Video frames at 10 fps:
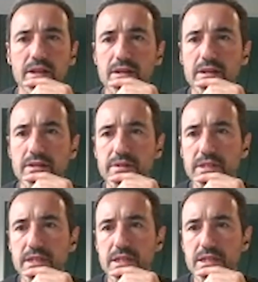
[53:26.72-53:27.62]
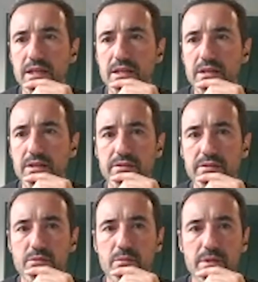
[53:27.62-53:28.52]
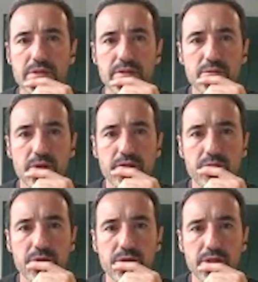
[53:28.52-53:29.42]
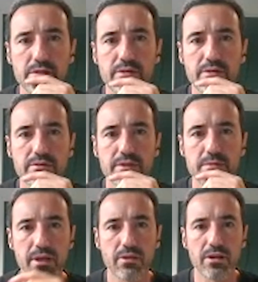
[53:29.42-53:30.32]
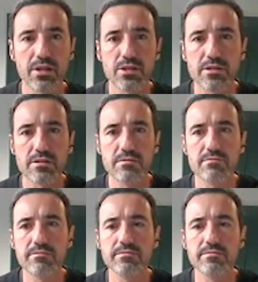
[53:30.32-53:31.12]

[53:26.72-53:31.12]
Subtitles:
This is exactly the moments that we have computed for these percolations.